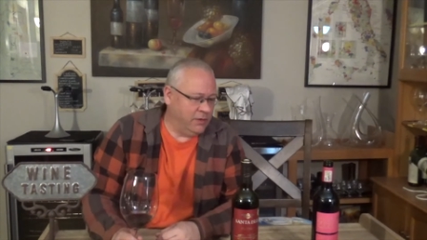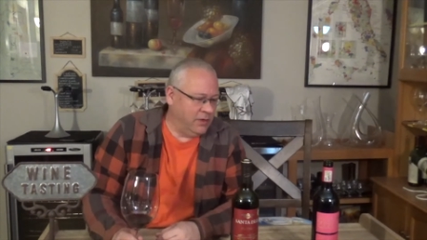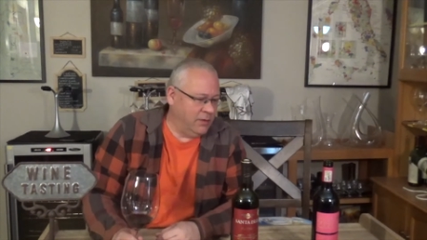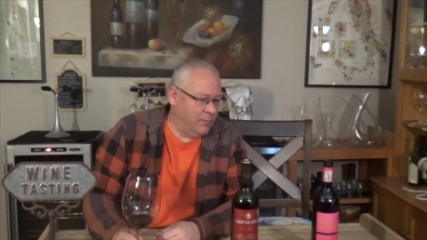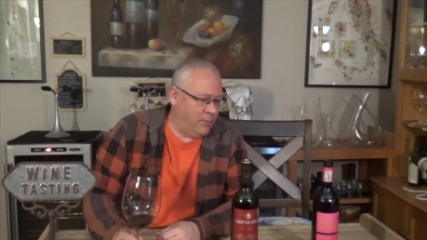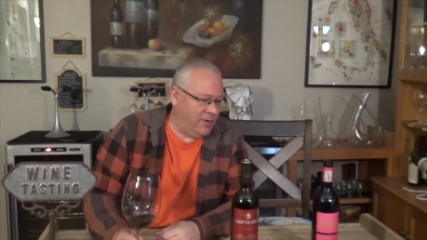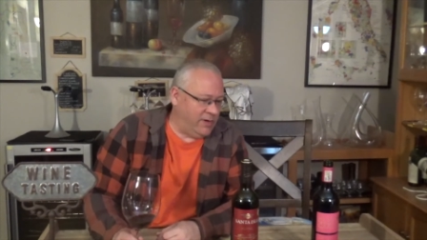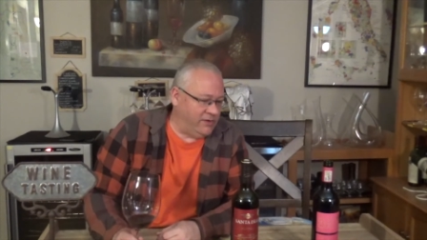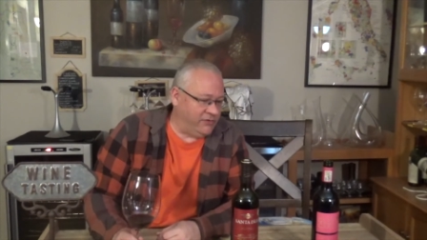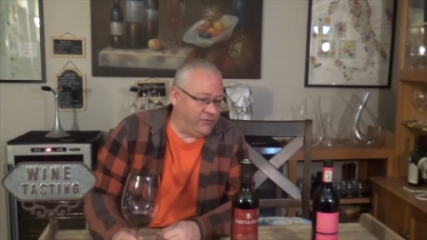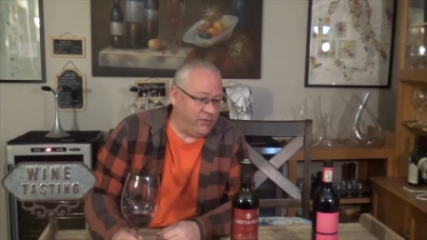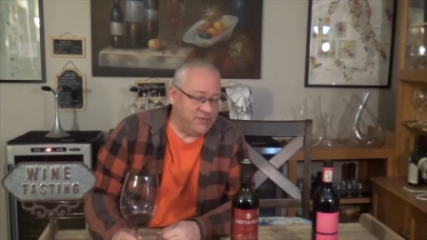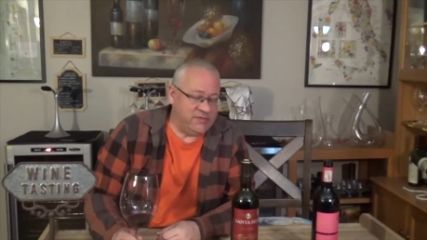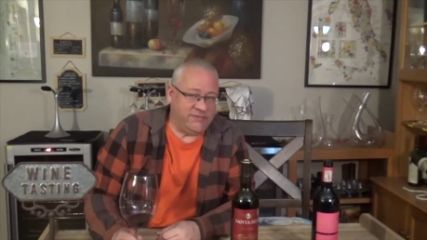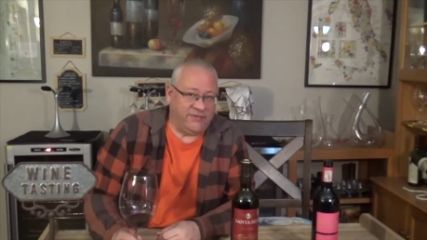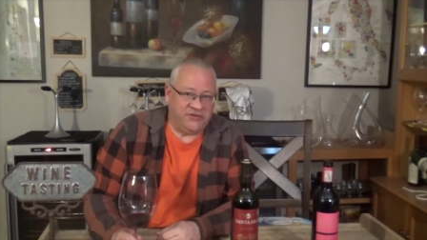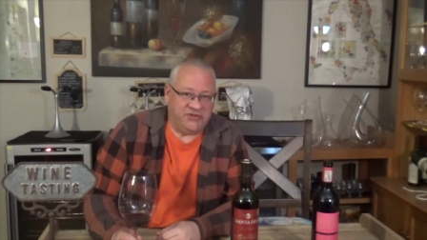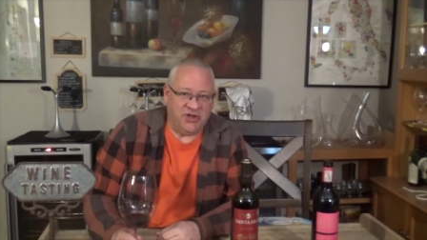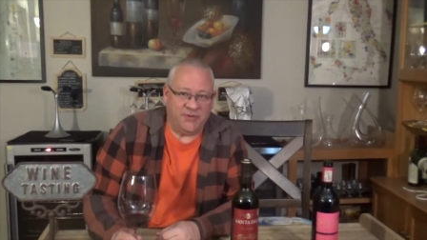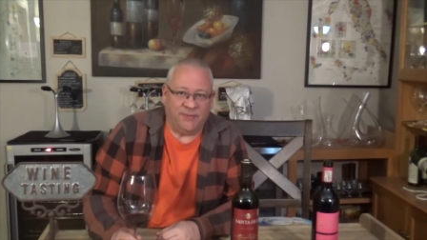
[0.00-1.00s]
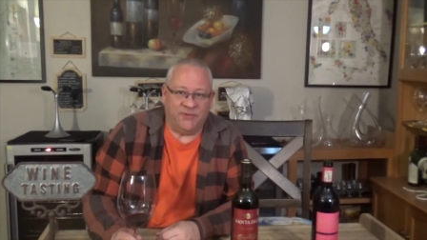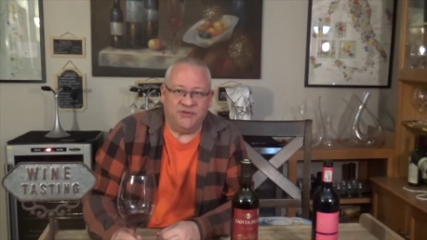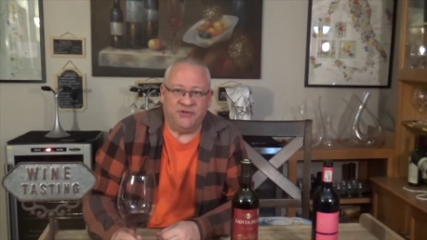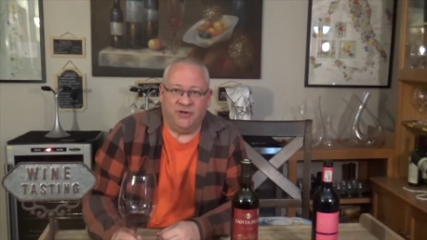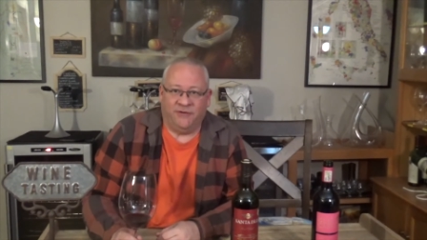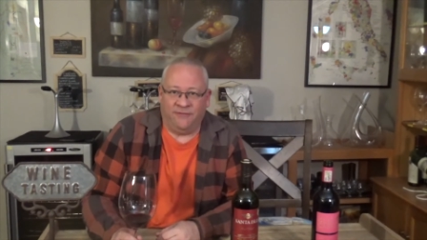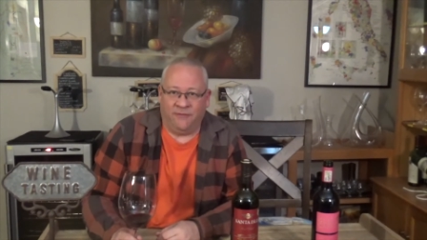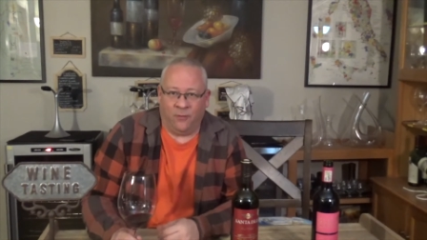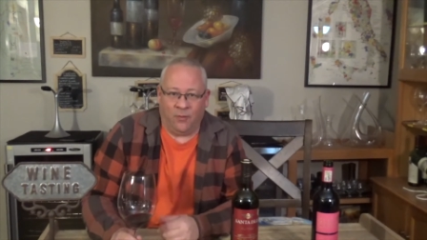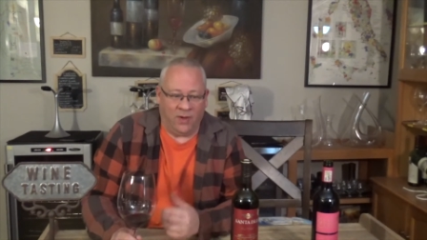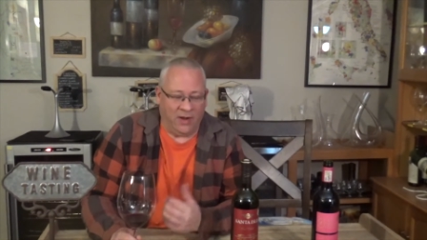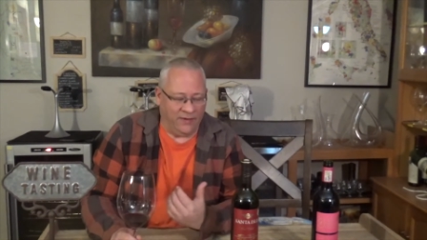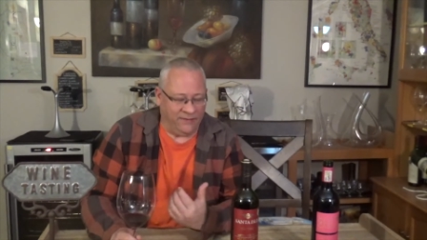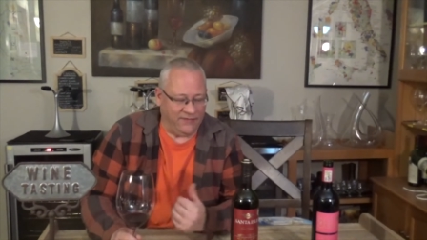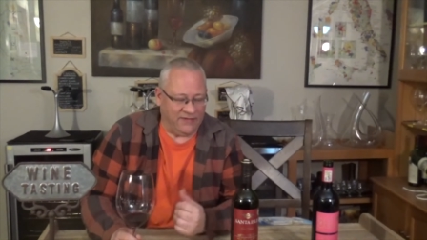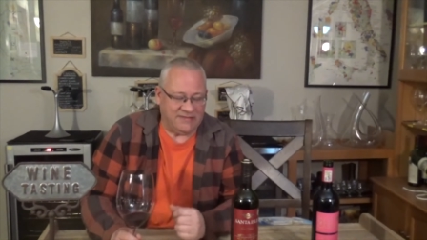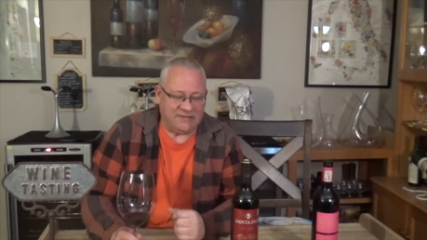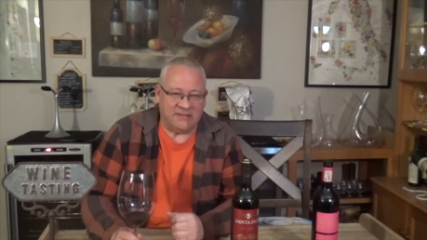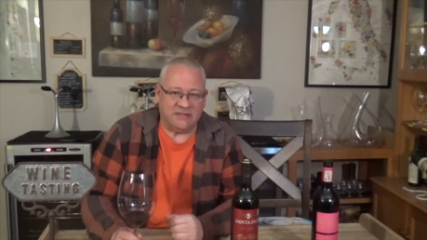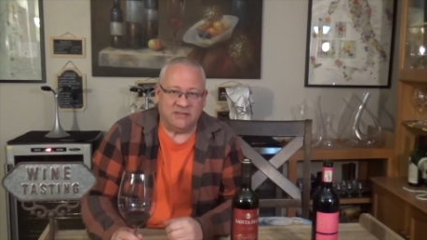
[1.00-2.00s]
But in terms of a cheap and cheerful wine,
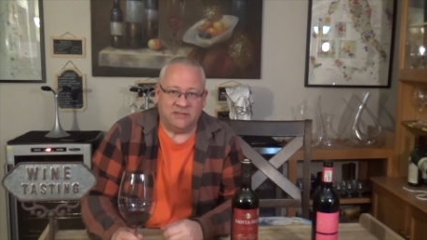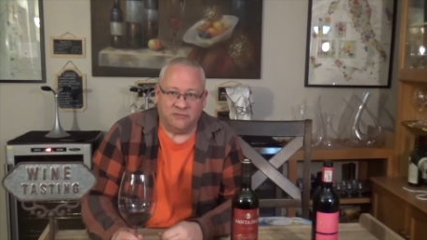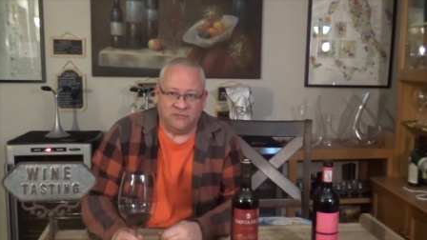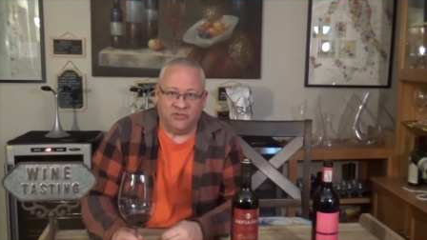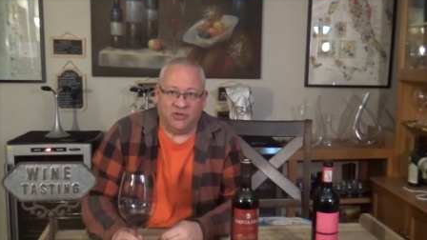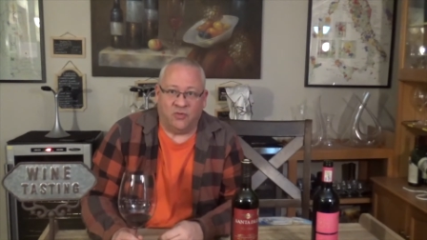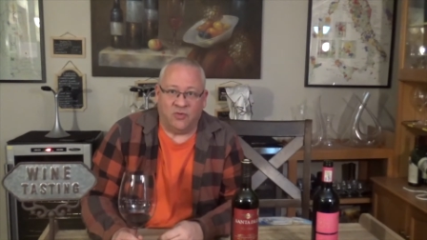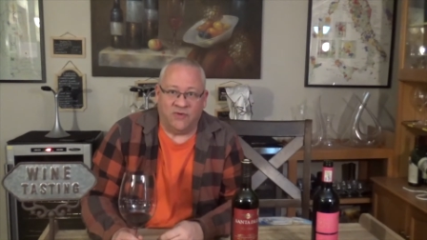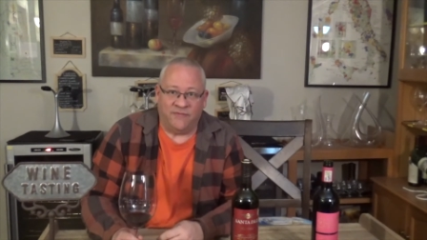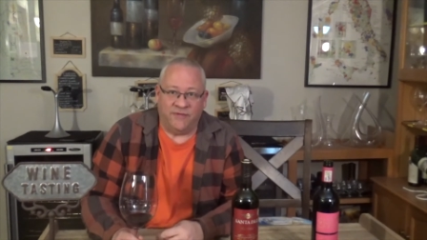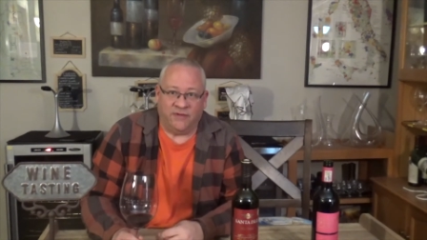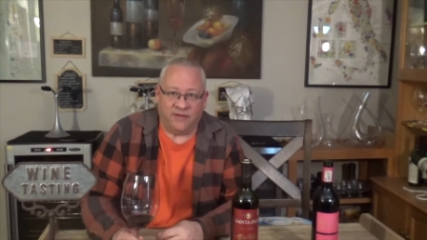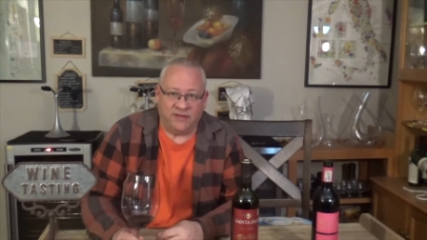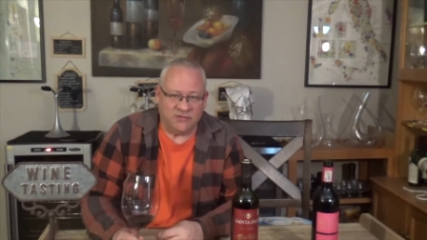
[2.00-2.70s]
this is terrific.